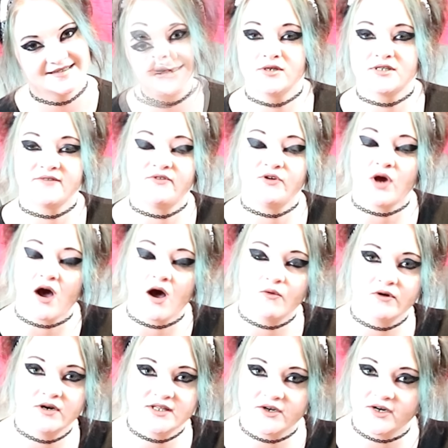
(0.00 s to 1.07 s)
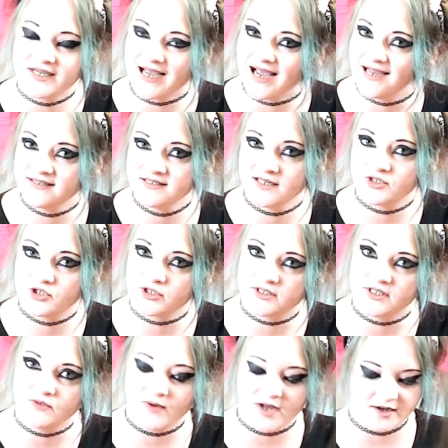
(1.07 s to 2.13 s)
But if you are worried that your cat isn't
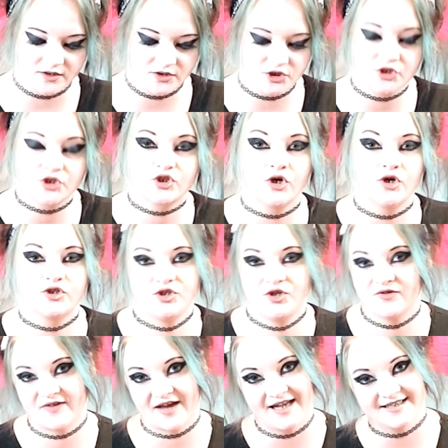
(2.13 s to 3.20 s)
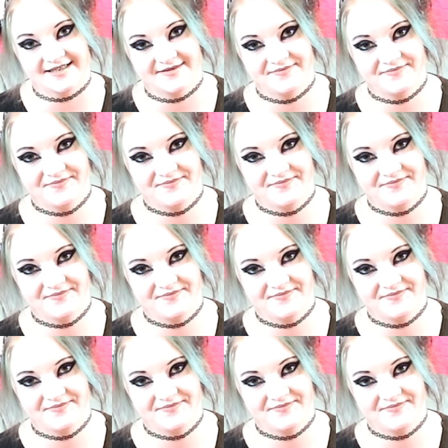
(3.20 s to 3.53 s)
adjusting well, just talk to your vet.